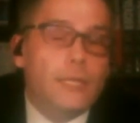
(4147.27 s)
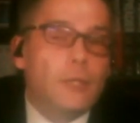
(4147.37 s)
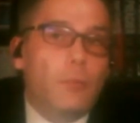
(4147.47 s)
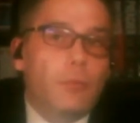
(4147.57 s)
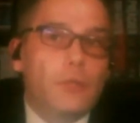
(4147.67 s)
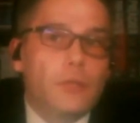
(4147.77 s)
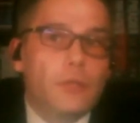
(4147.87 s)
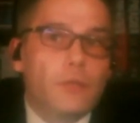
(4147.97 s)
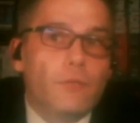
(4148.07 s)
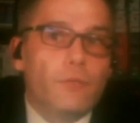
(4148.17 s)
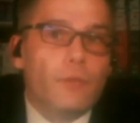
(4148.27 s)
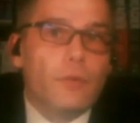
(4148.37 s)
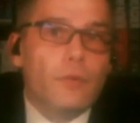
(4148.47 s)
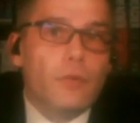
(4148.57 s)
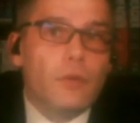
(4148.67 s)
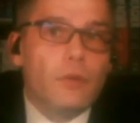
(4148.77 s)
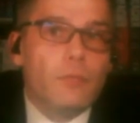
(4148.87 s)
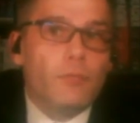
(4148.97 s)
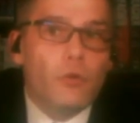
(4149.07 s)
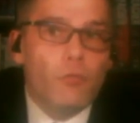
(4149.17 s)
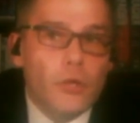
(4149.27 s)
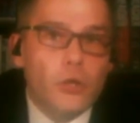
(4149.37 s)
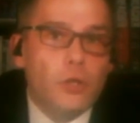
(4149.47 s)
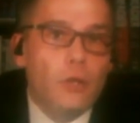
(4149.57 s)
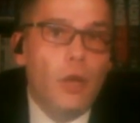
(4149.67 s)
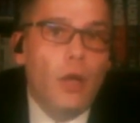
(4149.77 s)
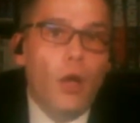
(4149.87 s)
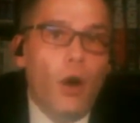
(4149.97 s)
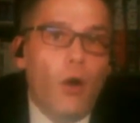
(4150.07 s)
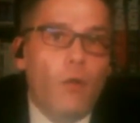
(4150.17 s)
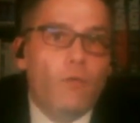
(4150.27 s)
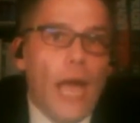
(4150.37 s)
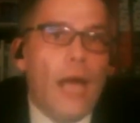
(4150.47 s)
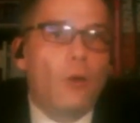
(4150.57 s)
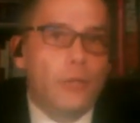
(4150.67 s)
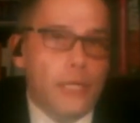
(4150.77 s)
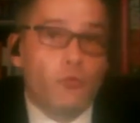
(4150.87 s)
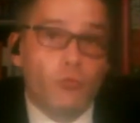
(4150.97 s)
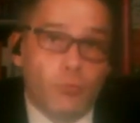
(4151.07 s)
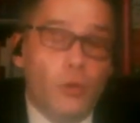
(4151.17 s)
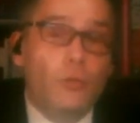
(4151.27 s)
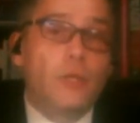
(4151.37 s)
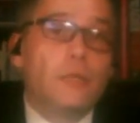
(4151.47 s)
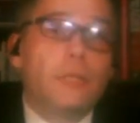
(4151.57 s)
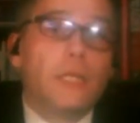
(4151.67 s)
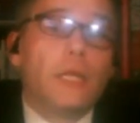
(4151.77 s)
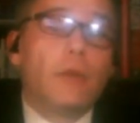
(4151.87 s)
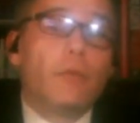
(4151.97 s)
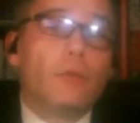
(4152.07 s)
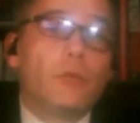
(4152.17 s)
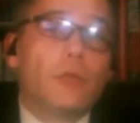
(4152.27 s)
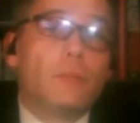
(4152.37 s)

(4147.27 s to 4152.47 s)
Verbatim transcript: It's not because of the progression of how we distribute these materials.